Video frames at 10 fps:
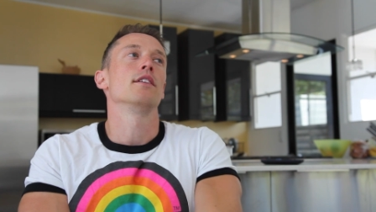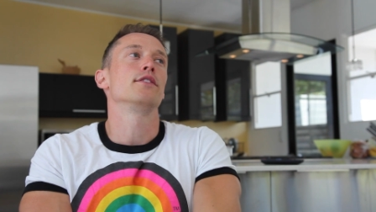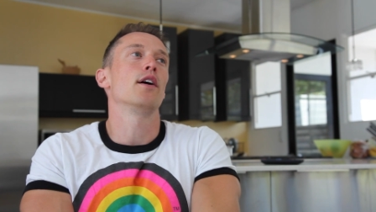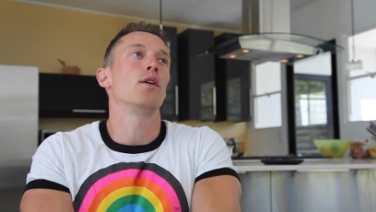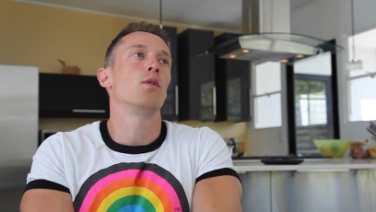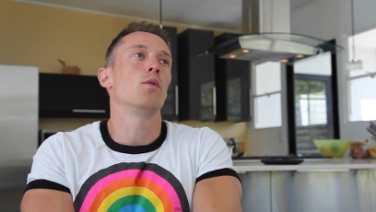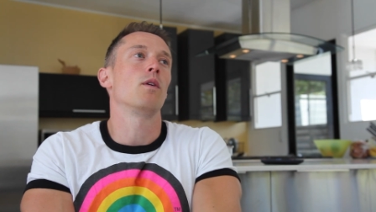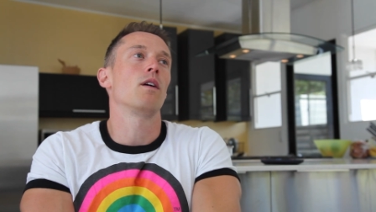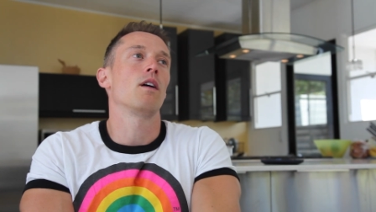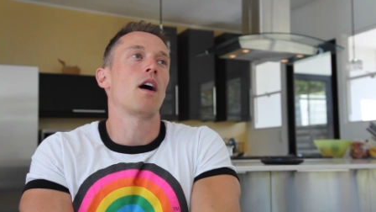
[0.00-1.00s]

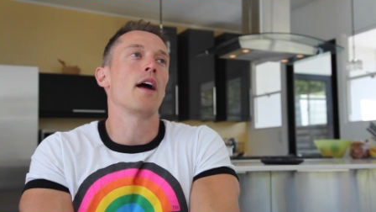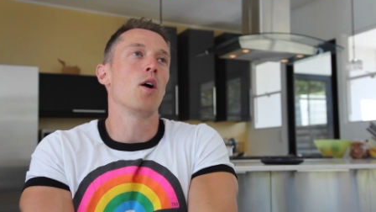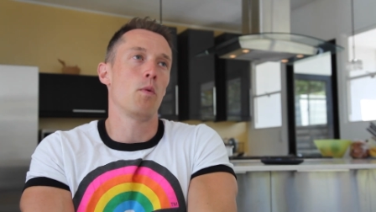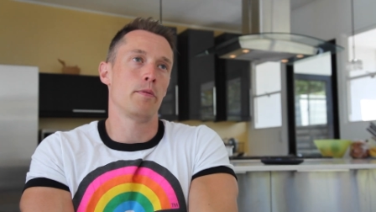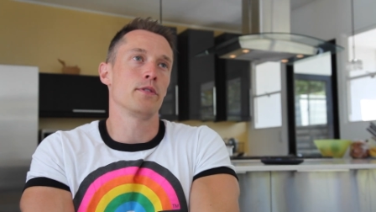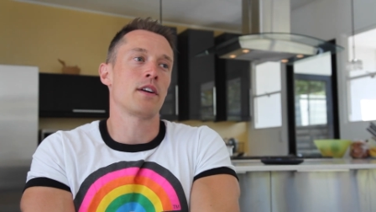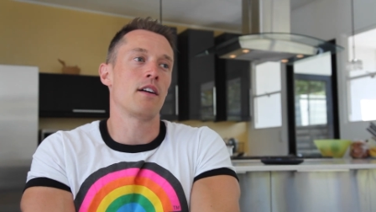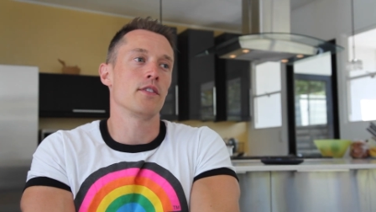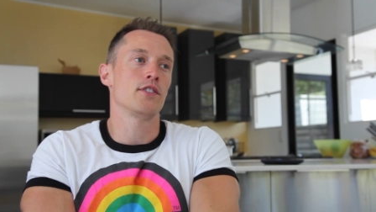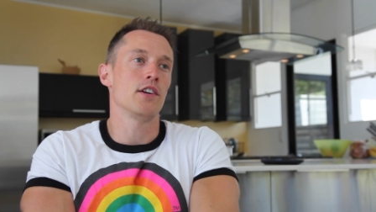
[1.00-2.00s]
So I hope those
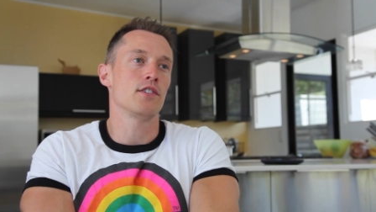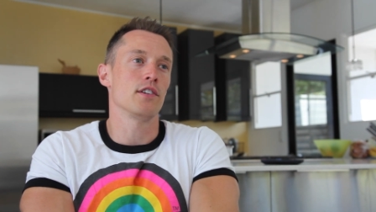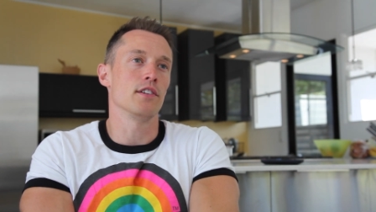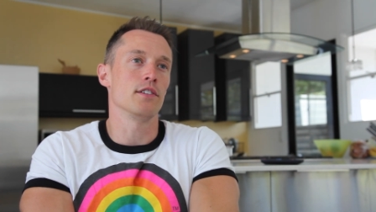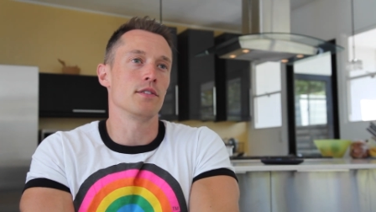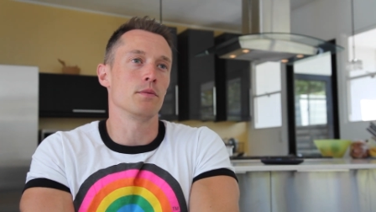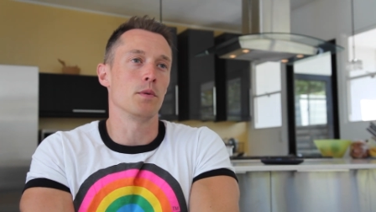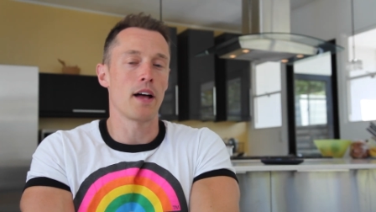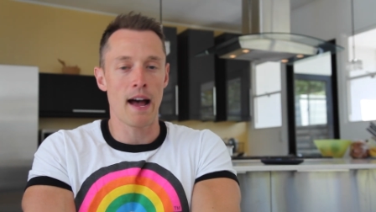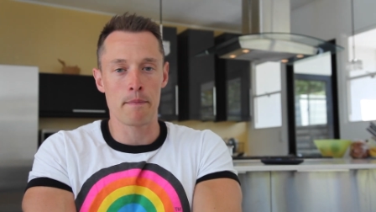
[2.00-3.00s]
conversations
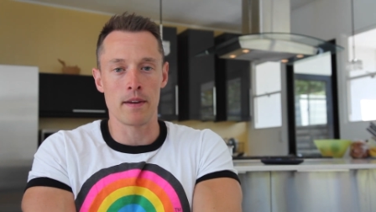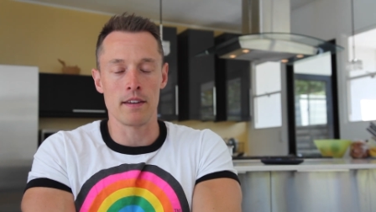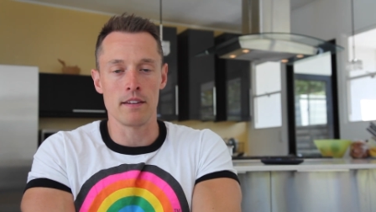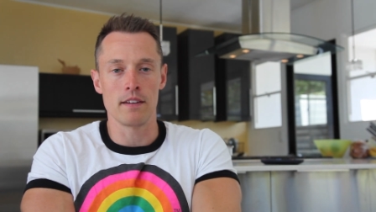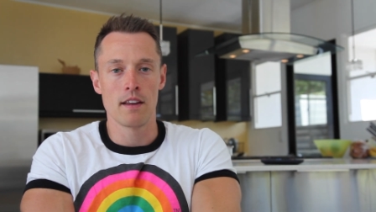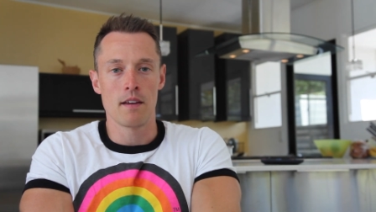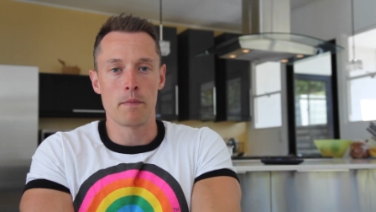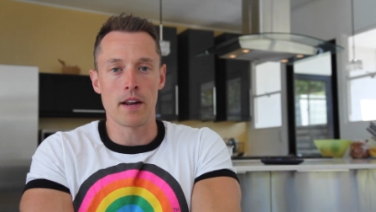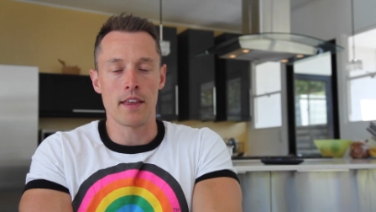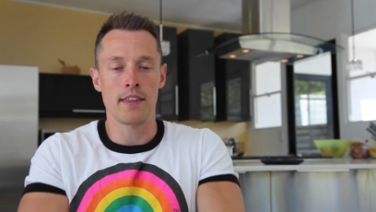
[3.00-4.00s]
will happen,
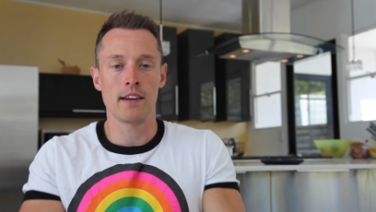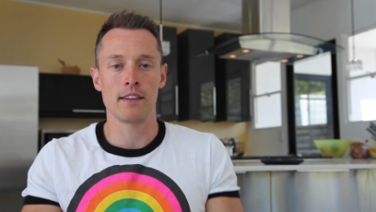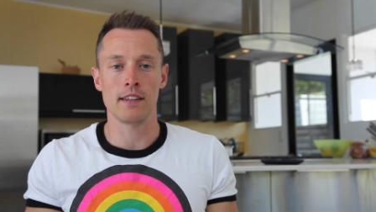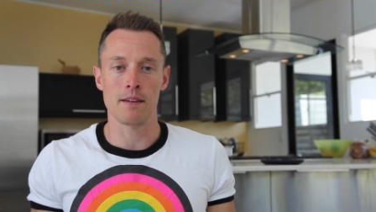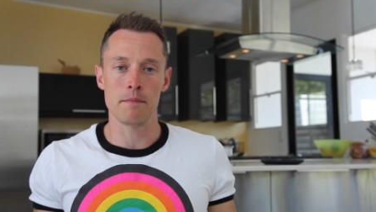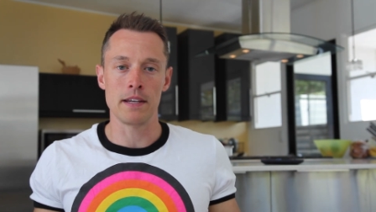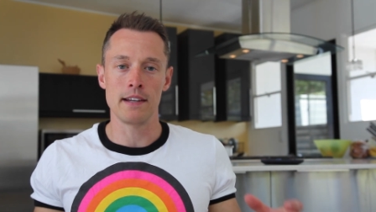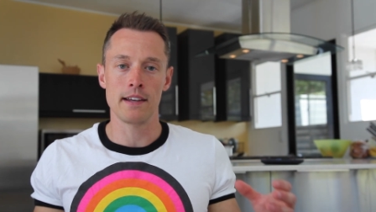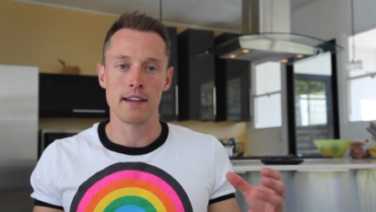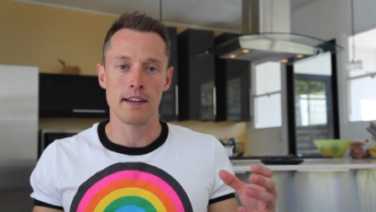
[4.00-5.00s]
but I think in the
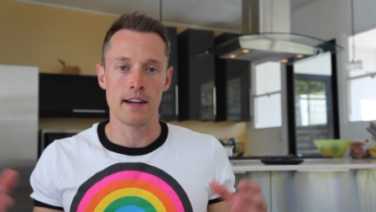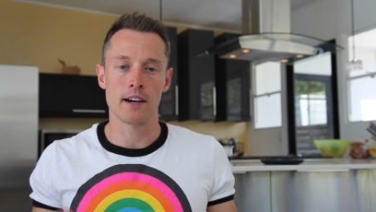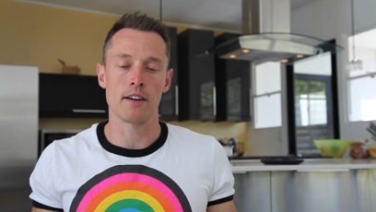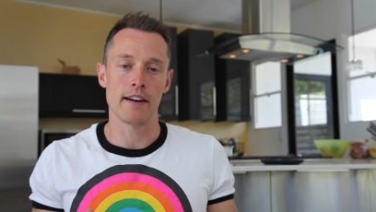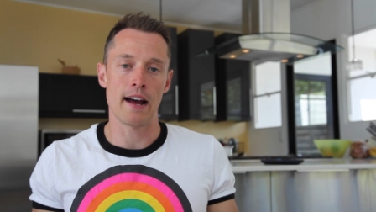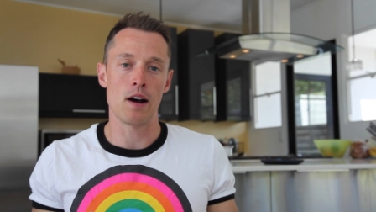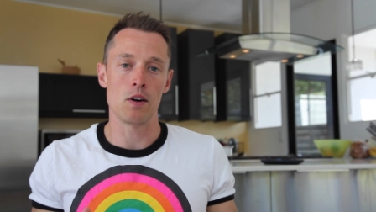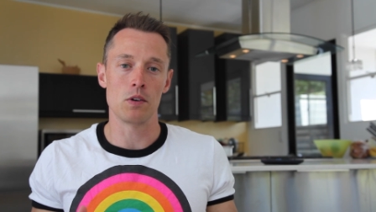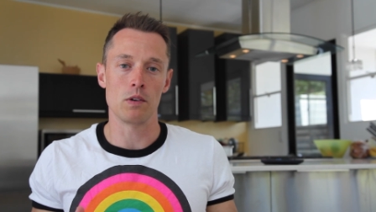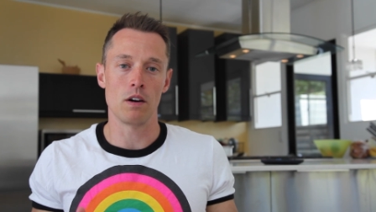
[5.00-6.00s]
immediate here and
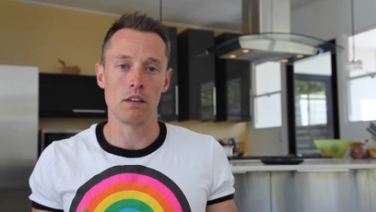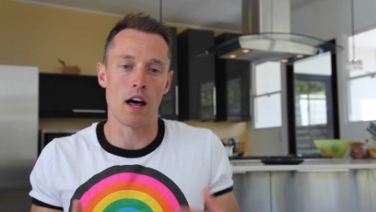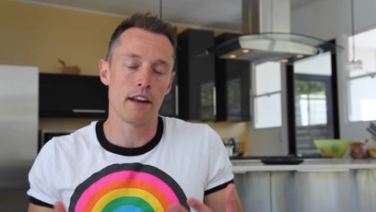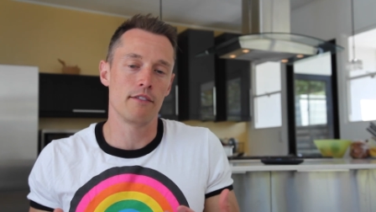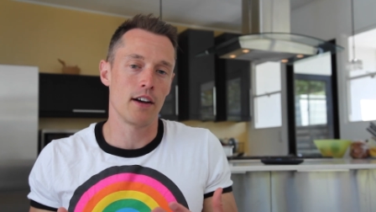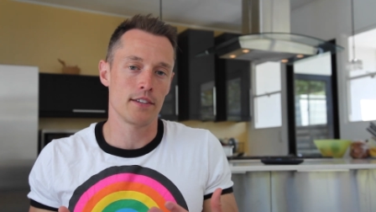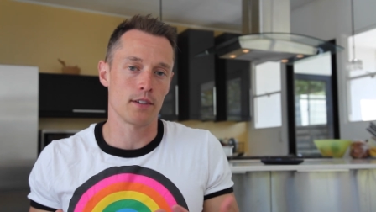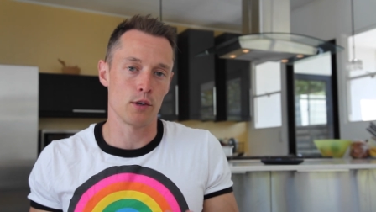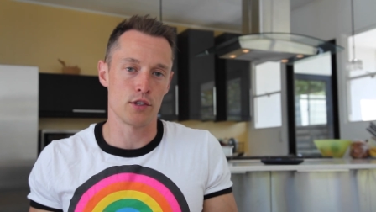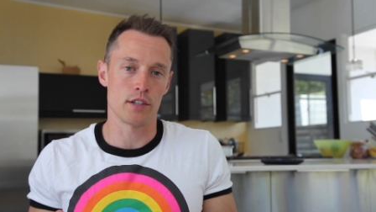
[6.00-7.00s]
now, a lot of
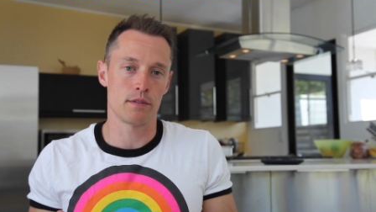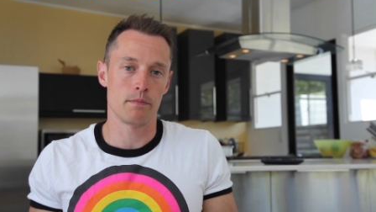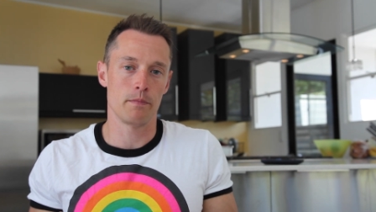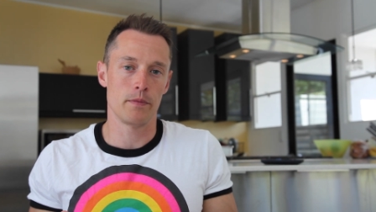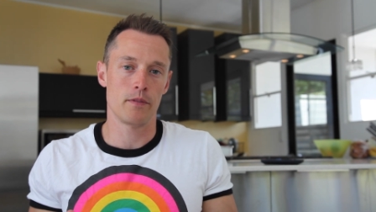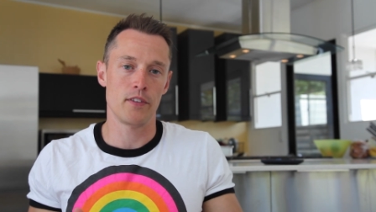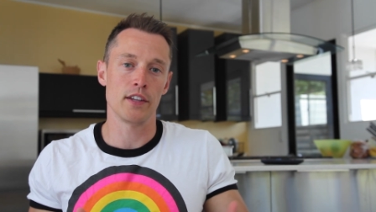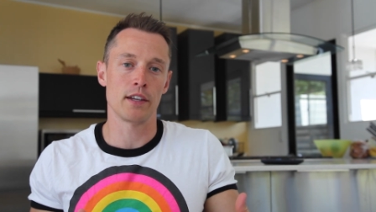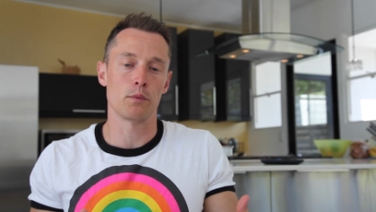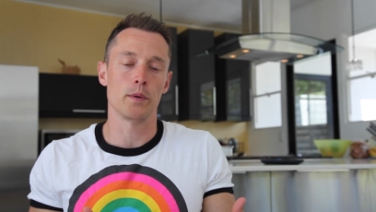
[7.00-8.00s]
us are just
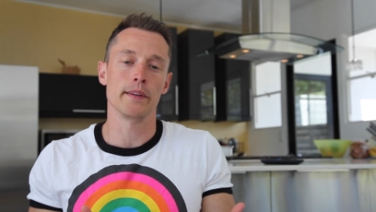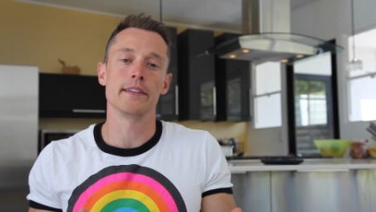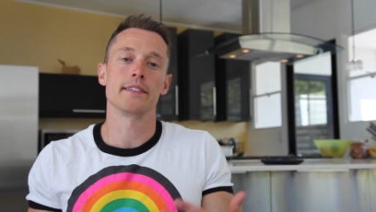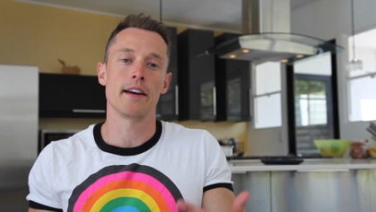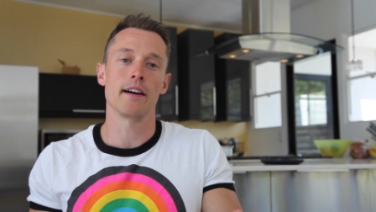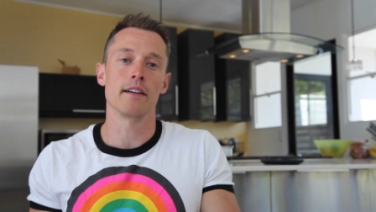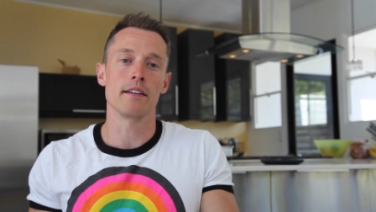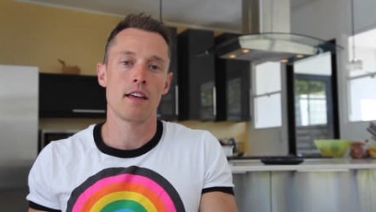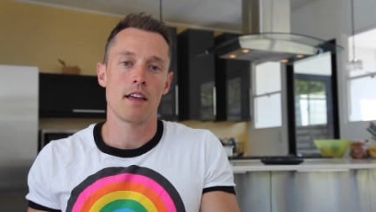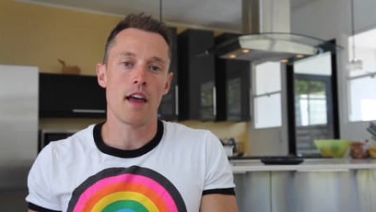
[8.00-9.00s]
feeling really
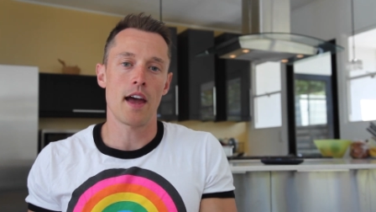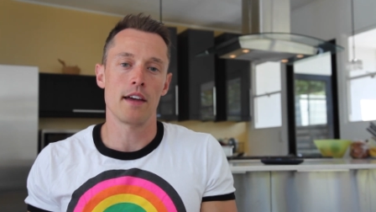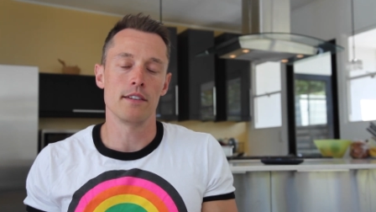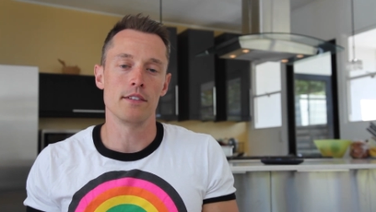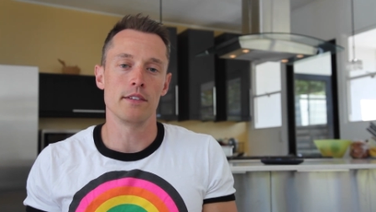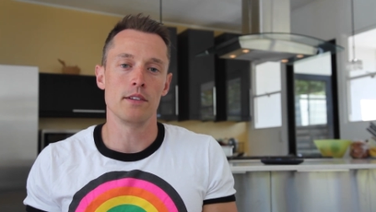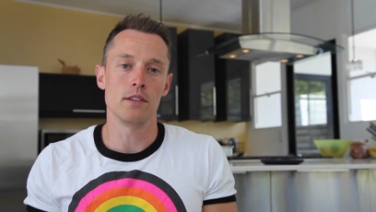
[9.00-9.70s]
scared. And